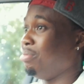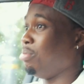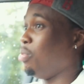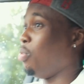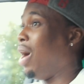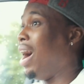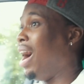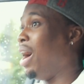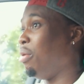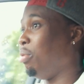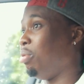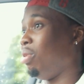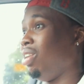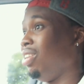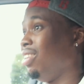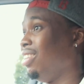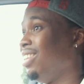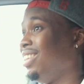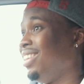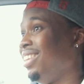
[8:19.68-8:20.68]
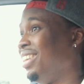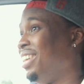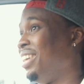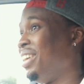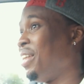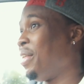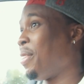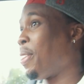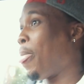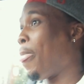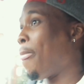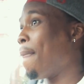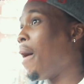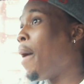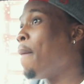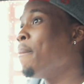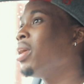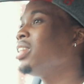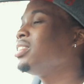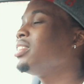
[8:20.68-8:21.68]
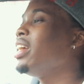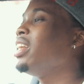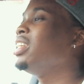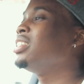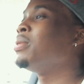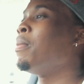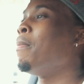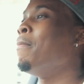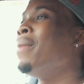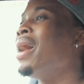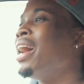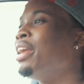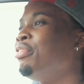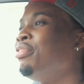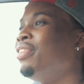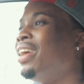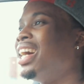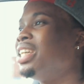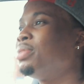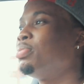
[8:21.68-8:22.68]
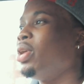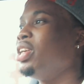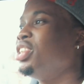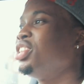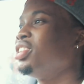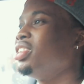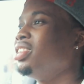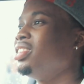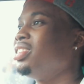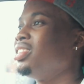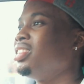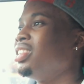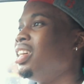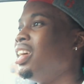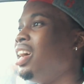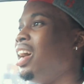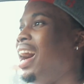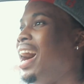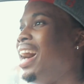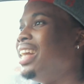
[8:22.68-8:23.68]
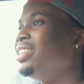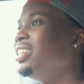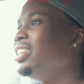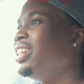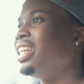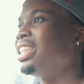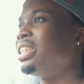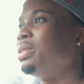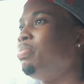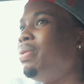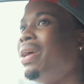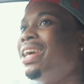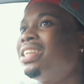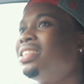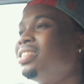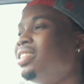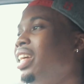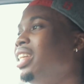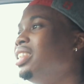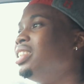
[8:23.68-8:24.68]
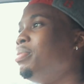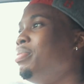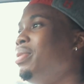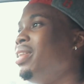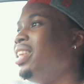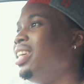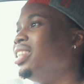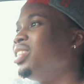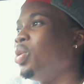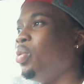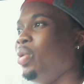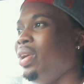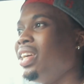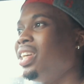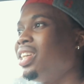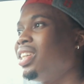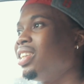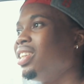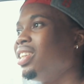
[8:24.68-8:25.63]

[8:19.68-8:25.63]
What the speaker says: Wow. I'm not saying it's mad fast, but it's just, I didn't expect it to be this quick.